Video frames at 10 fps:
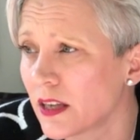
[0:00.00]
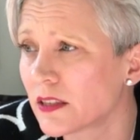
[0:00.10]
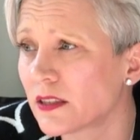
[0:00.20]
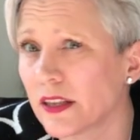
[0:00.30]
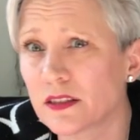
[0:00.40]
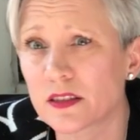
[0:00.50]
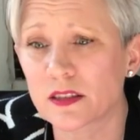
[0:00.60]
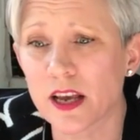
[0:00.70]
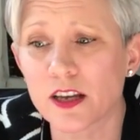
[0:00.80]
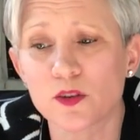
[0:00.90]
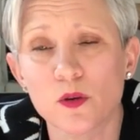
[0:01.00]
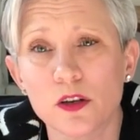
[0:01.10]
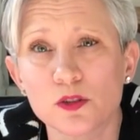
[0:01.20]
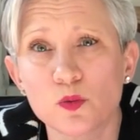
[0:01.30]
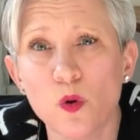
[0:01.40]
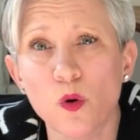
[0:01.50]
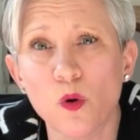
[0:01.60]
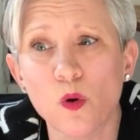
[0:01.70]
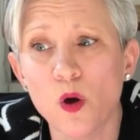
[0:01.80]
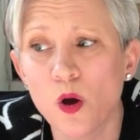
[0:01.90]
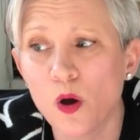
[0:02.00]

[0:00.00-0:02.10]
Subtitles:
since the Second World War,